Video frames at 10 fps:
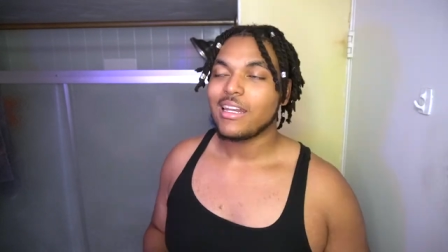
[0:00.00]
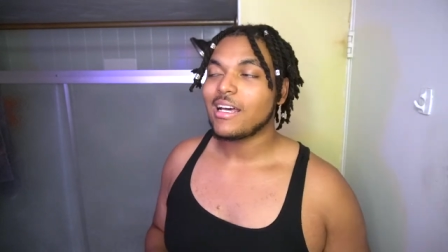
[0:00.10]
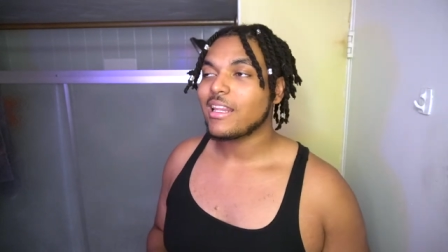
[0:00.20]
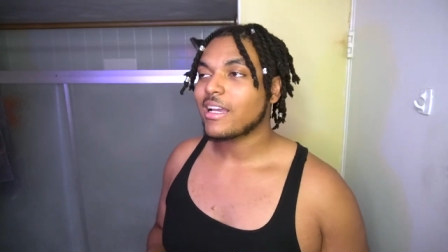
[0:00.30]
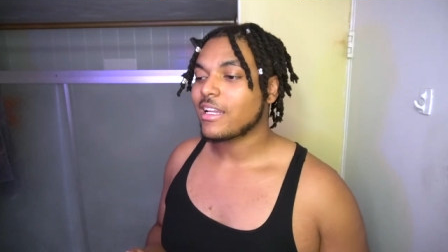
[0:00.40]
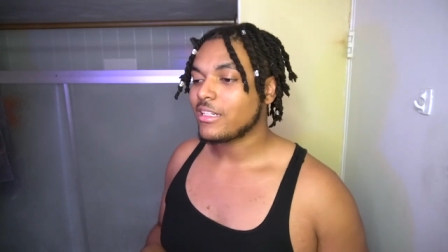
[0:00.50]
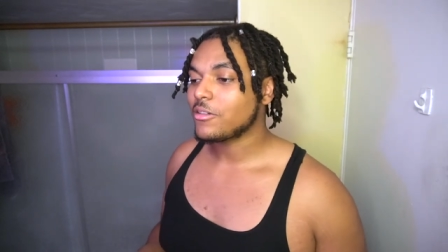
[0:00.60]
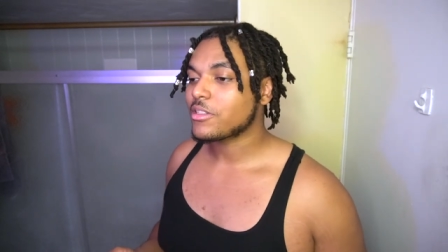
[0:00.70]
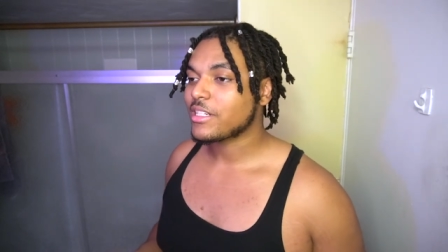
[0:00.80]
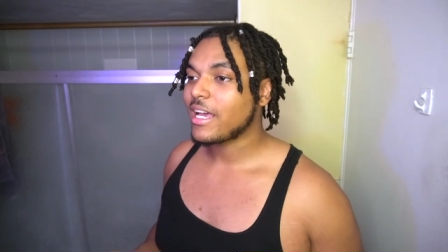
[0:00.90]
Not like I
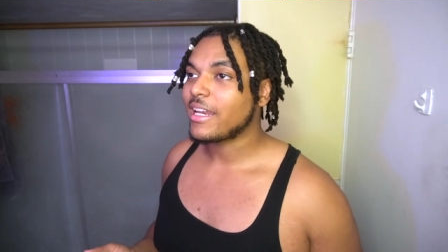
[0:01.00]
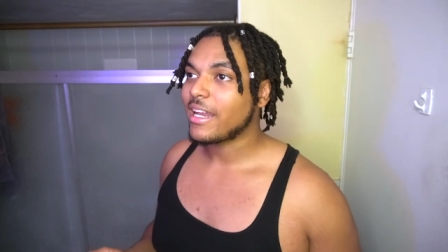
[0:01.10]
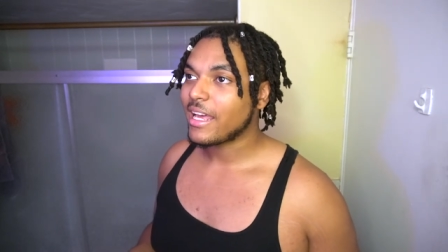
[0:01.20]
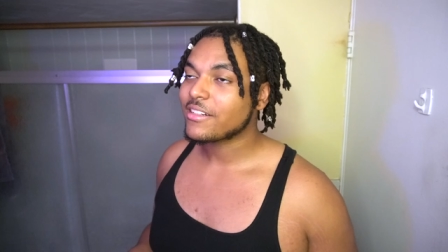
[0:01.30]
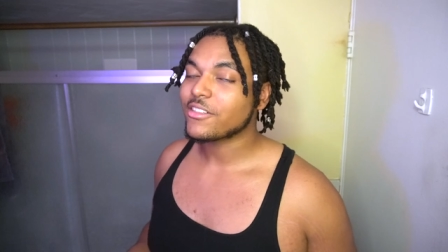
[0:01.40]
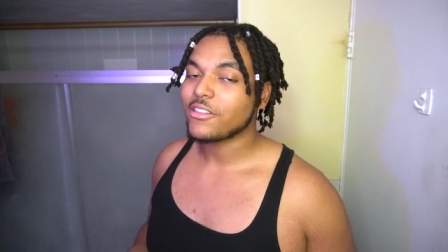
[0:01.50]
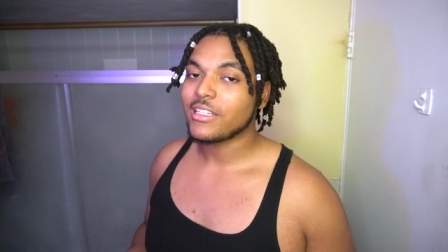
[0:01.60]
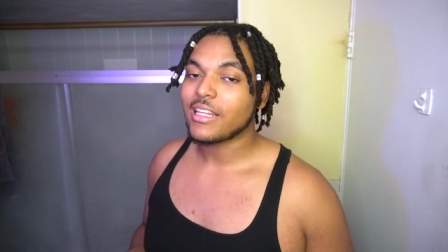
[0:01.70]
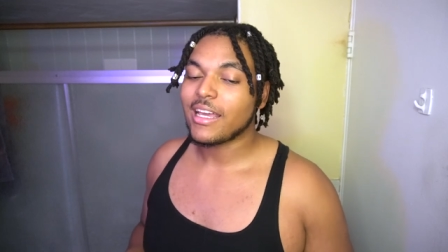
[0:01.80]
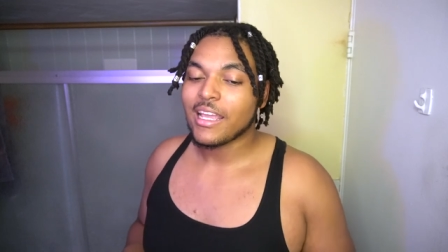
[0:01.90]
don't shine naturally,
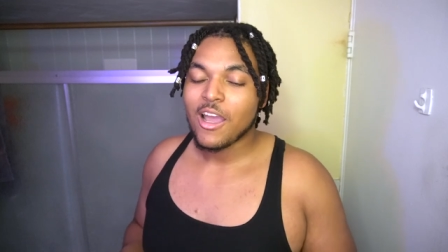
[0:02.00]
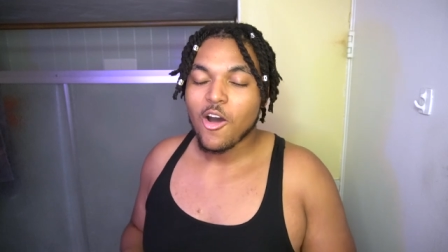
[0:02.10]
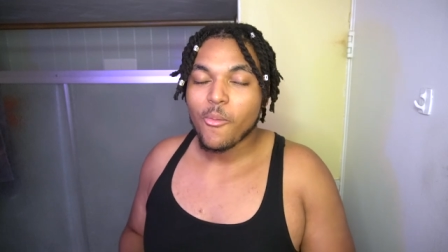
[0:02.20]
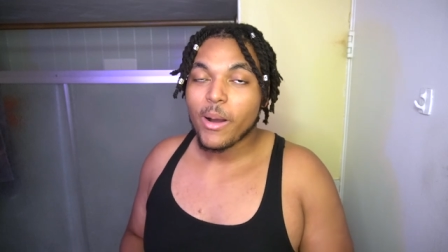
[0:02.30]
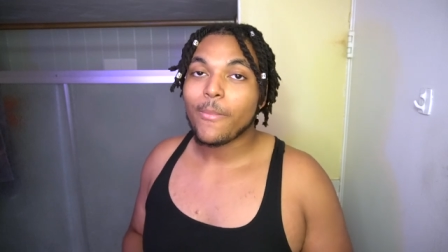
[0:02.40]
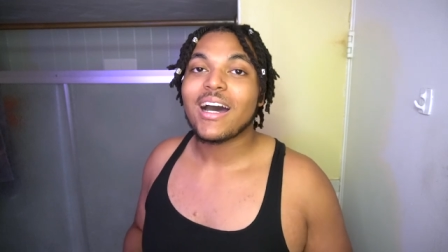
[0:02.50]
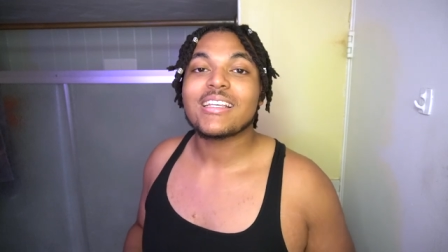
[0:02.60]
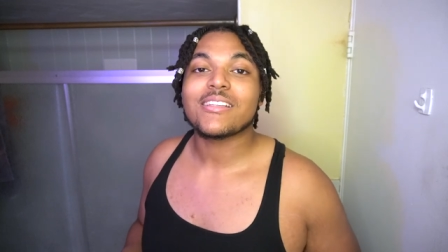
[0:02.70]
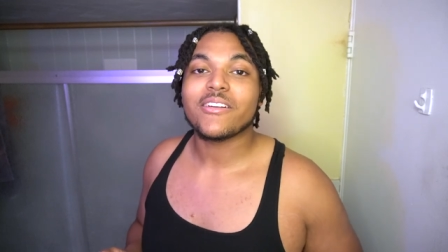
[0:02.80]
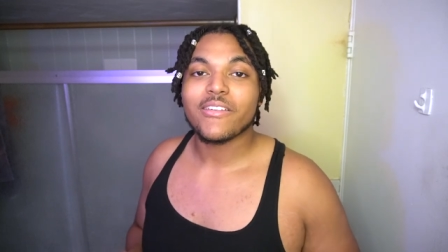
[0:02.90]
like all my
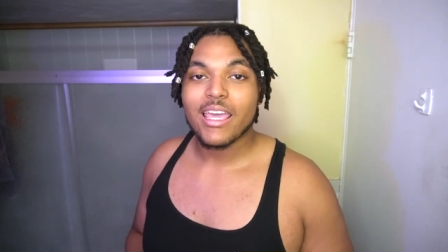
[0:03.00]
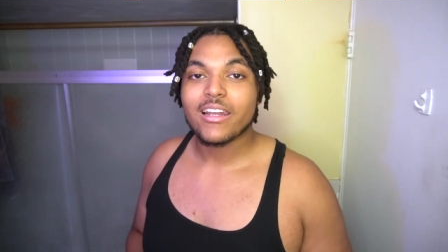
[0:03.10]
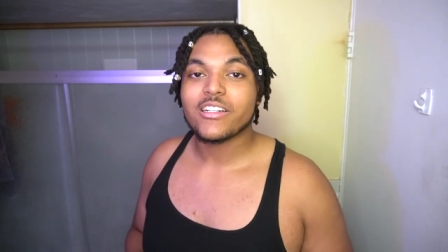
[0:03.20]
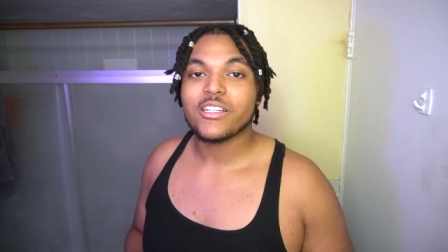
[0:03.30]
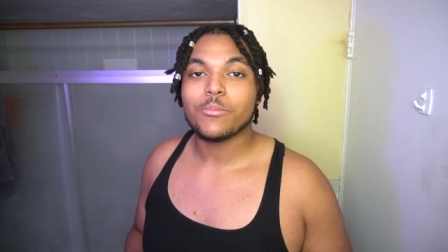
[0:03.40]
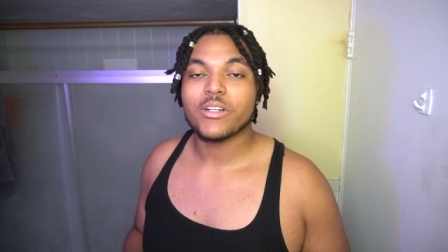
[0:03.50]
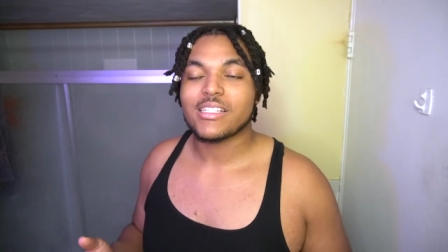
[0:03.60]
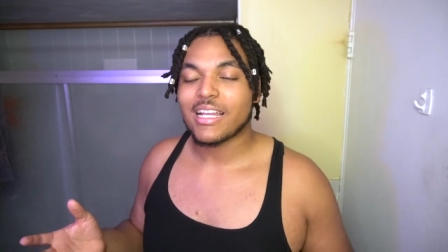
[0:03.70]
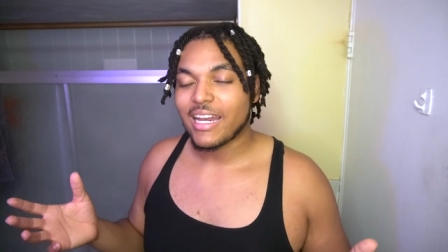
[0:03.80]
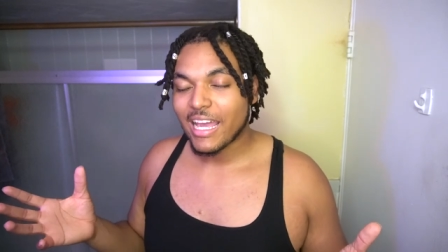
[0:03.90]
positive energy brings
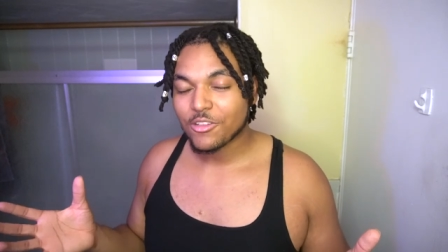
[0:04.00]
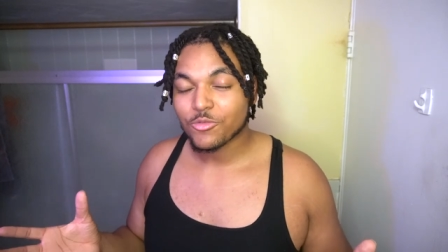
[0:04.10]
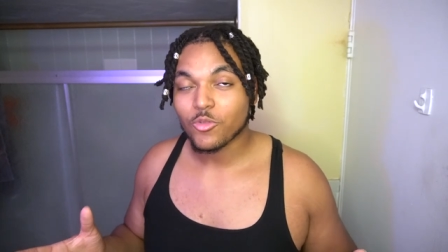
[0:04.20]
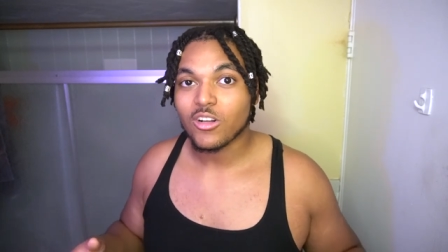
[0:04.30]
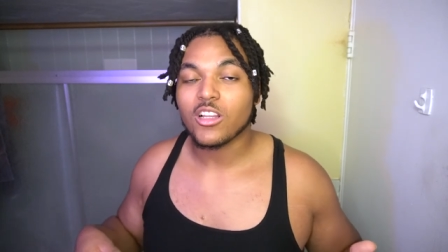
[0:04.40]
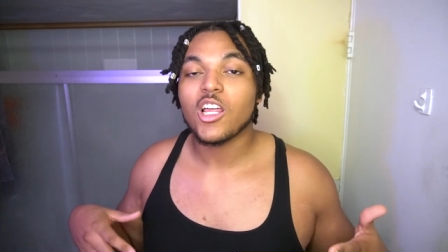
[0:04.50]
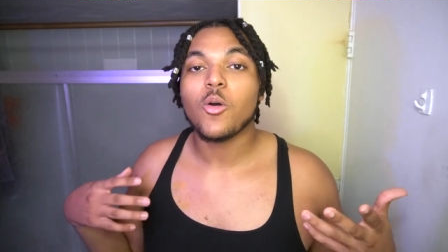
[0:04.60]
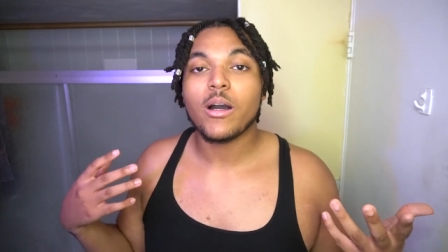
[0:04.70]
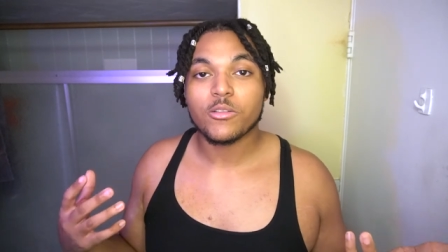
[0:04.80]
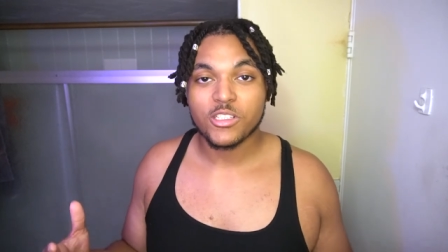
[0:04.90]
that natural glow
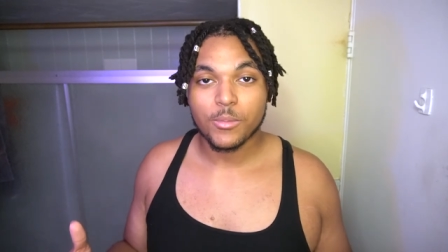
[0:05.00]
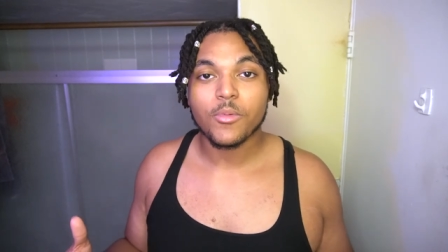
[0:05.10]
out your